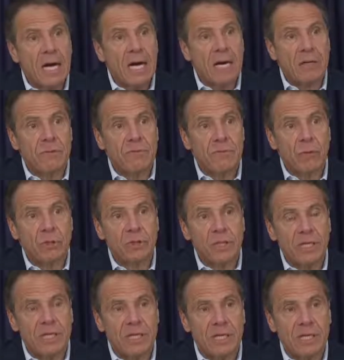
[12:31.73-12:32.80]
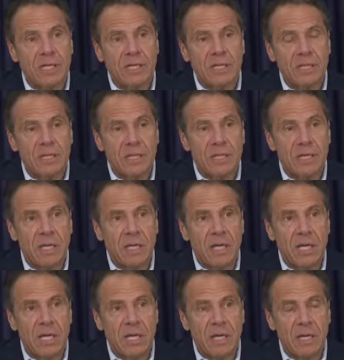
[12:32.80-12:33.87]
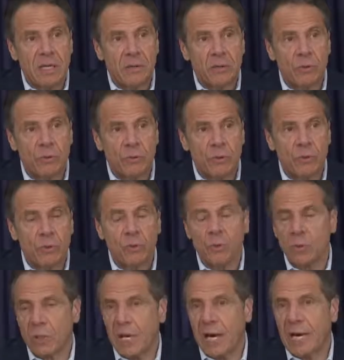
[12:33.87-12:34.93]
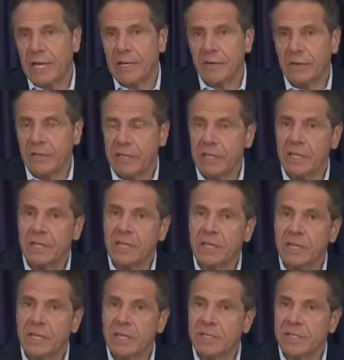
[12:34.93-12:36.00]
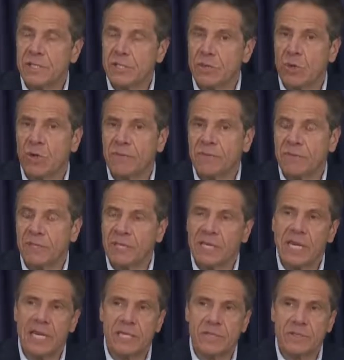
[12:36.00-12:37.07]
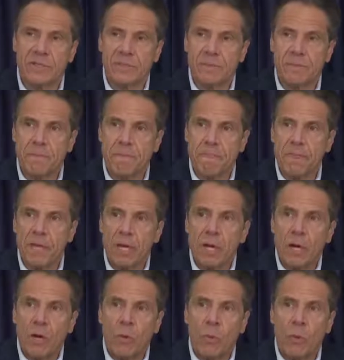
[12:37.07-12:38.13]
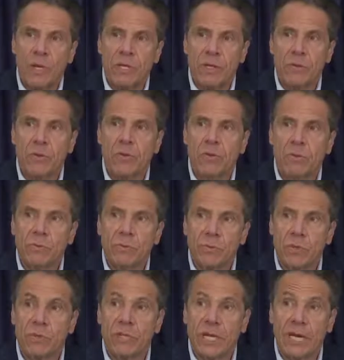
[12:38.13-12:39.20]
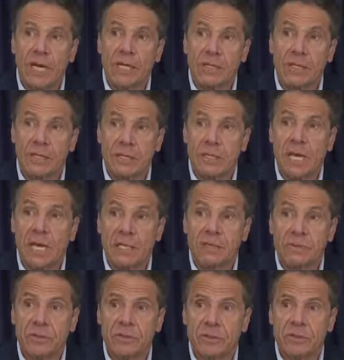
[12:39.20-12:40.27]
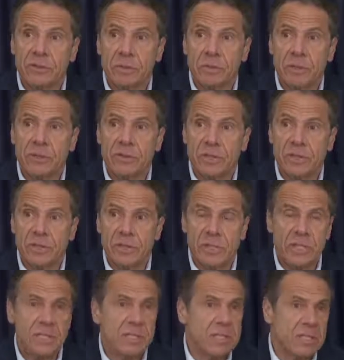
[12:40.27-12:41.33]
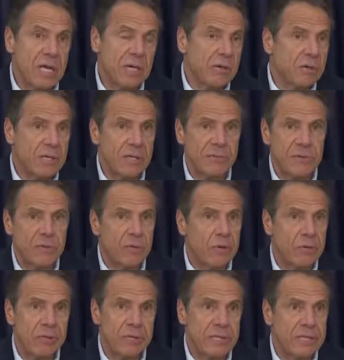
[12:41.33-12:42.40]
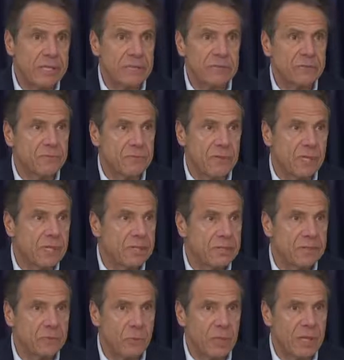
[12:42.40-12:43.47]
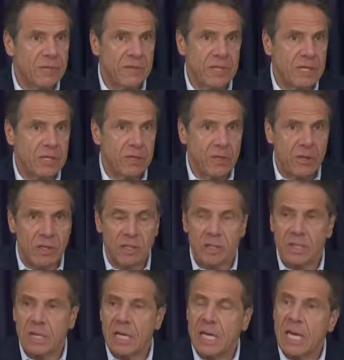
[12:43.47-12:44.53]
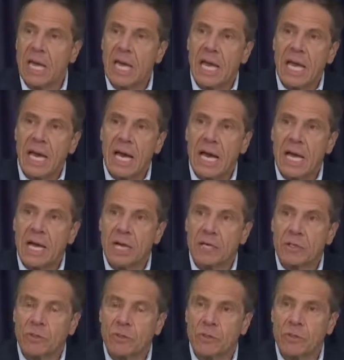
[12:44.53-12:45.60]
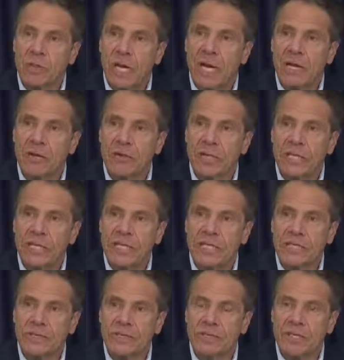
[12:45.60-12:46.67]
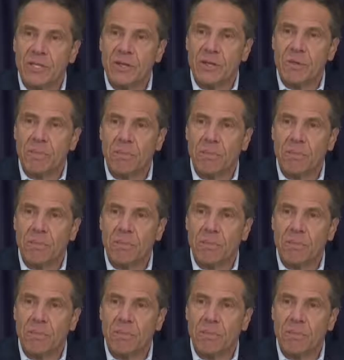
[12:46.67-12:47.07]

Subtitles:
Unfortunately, in a cruel irony, this is often the case. When you look at disasters, emergencies, I don't care if they're hurricanes, floods, whatever they are, cruel irony is the